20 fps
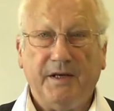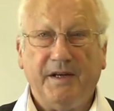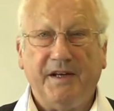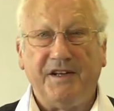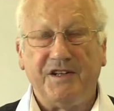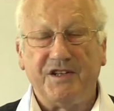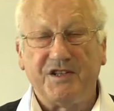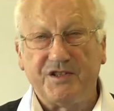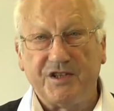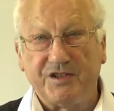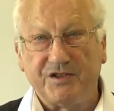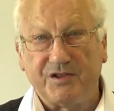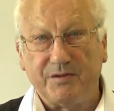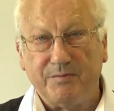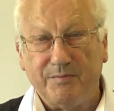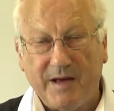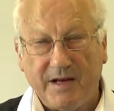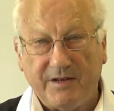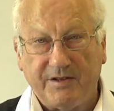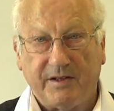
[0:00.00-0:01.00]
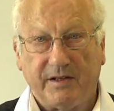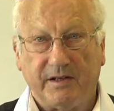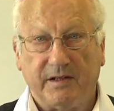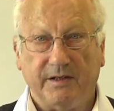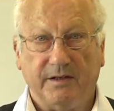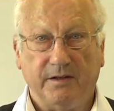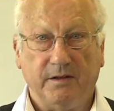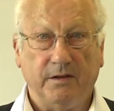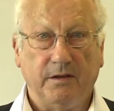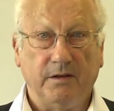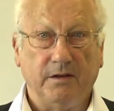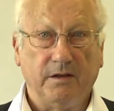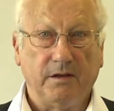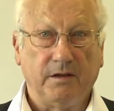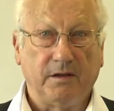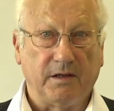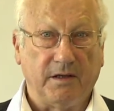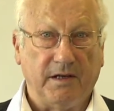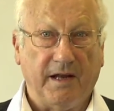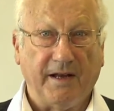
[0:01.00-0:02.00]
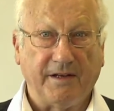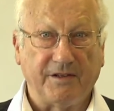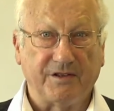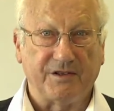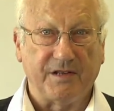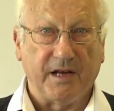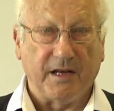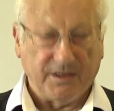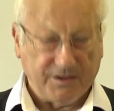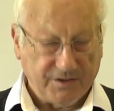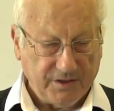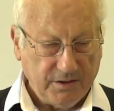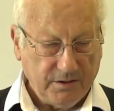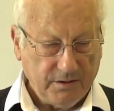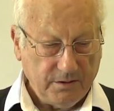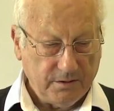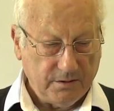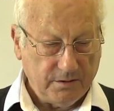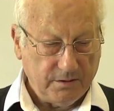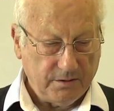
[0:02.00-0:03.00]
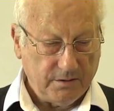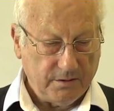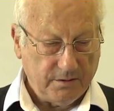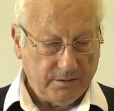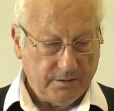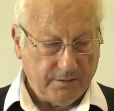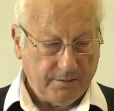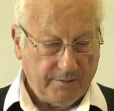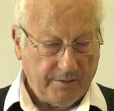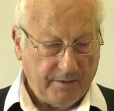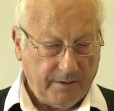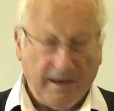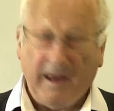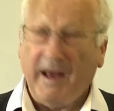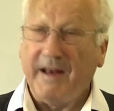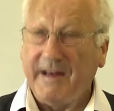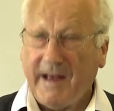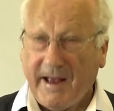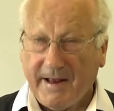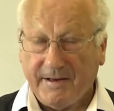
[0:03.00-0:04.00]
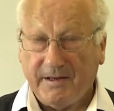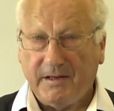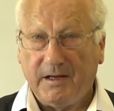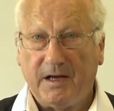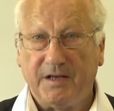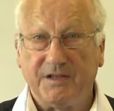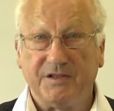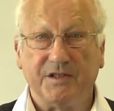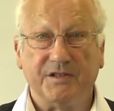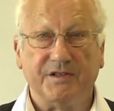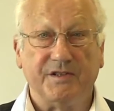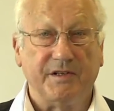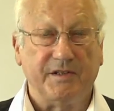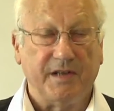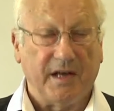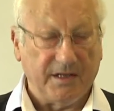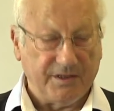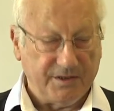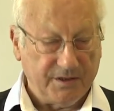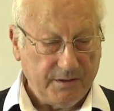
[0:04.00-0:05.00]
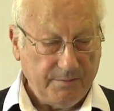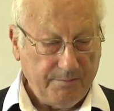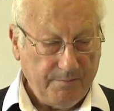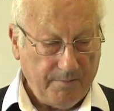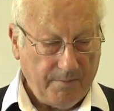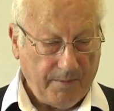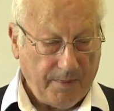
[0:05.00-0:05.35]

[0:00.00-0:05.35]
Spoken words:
it systematically collects data and analyses the data,